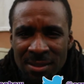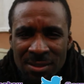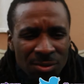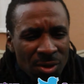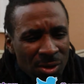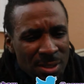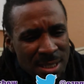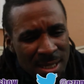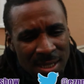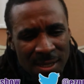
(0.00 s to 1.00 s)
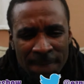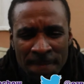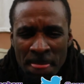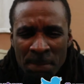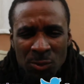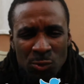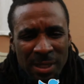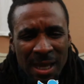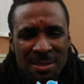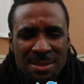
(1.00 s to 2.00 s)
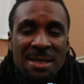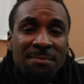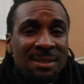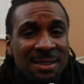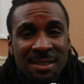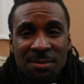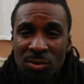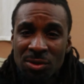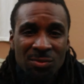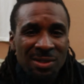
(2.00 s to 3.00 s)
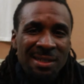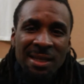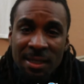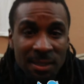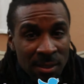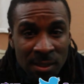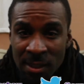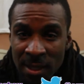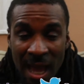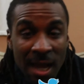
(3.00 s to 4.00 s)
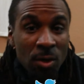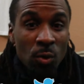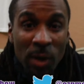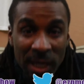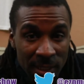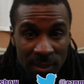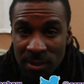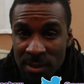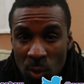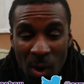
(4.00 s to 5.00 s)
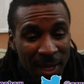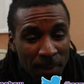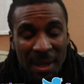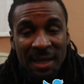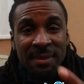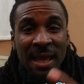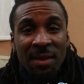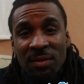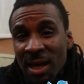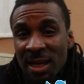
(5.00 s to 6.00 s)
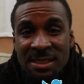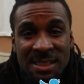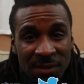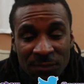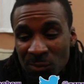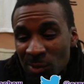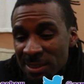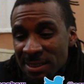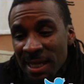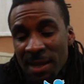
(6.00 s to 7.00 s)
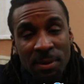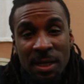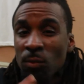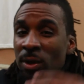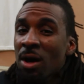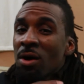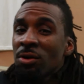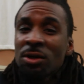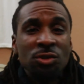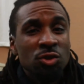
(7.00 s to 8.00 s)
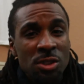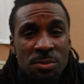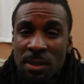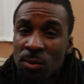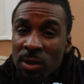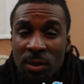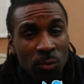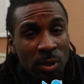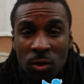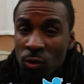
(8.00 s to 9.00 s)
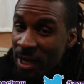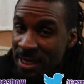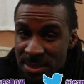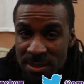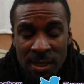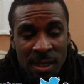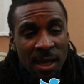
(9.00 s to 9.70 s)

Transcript: You know what I'm saying? 2017, bro, it wasn't nothing. I quit so I can make a thousand dollar check from real estate, but it went on up, trust me, it went went crazy.